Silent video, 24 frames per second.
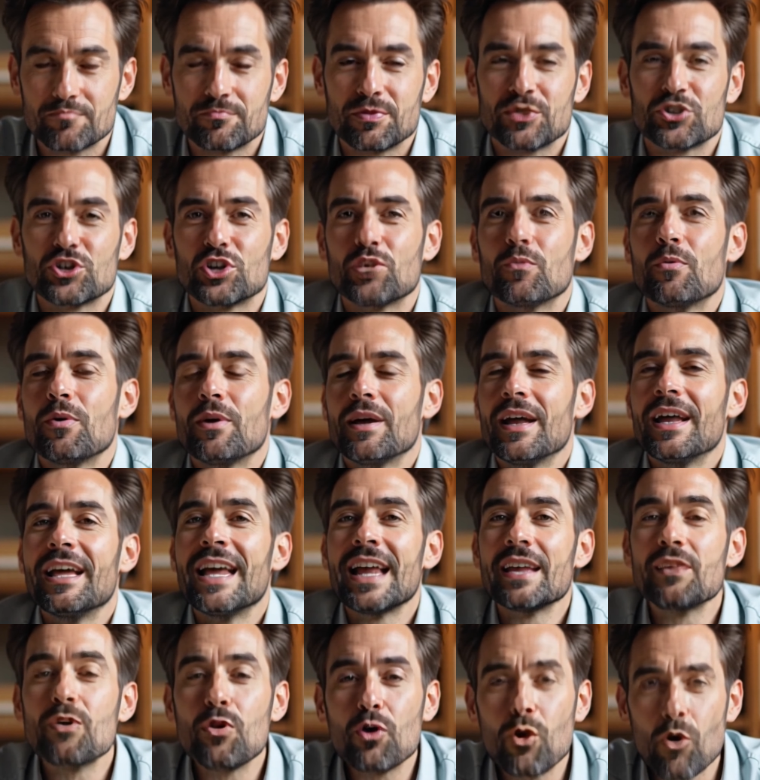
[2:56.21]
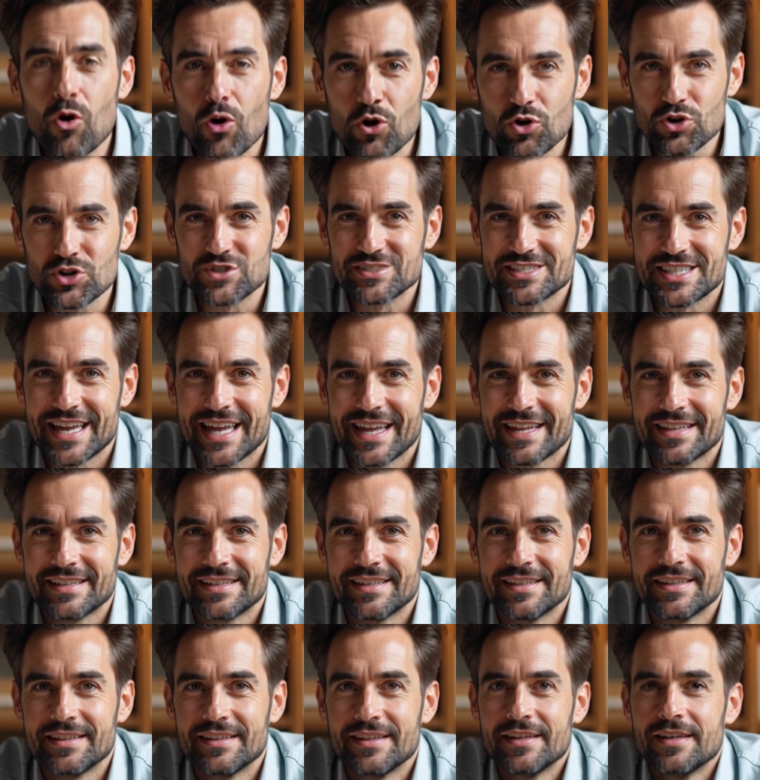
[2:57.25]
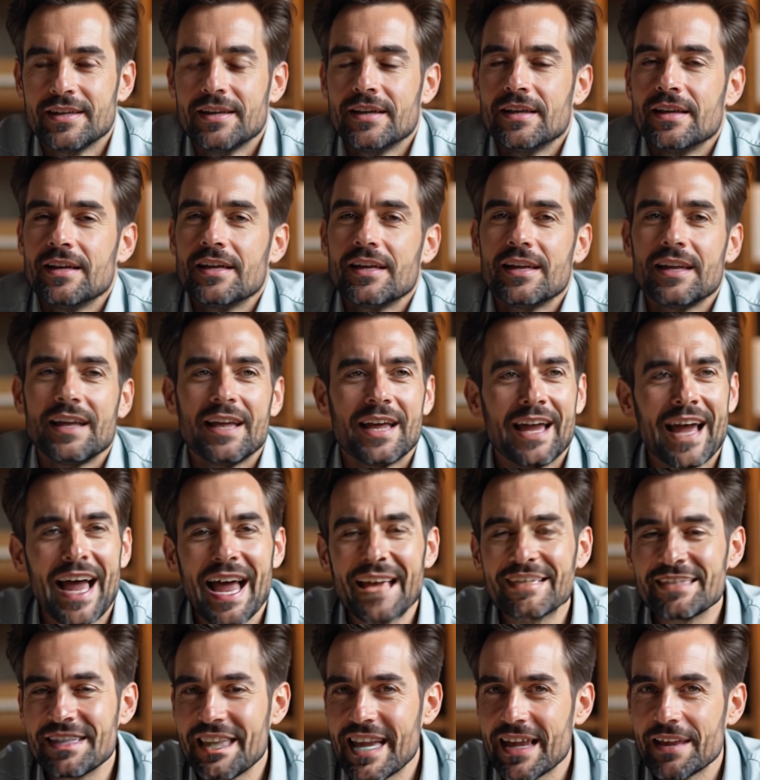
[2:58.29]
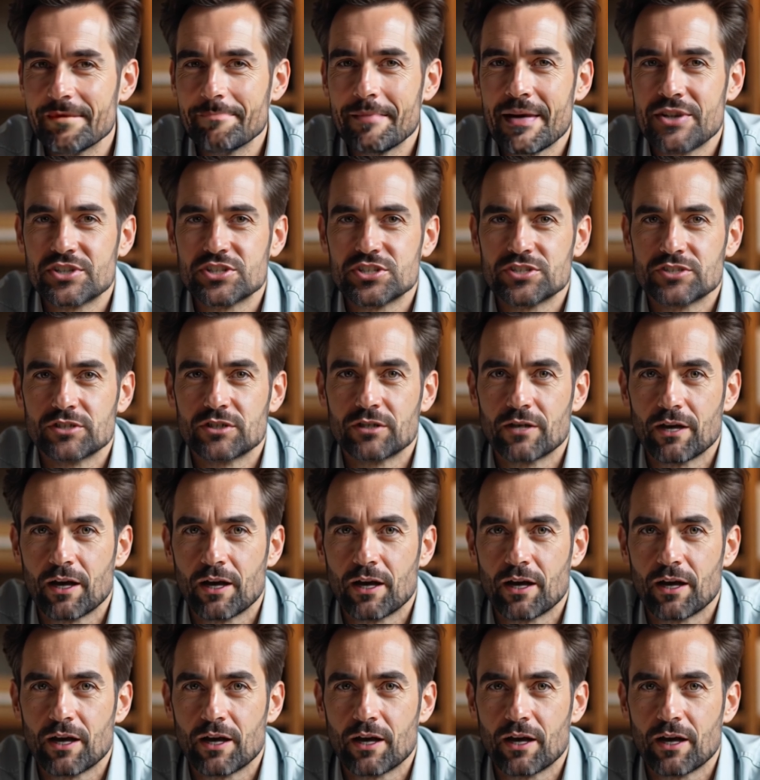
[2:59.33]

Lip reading: for you and you are all set. As they had mentioned on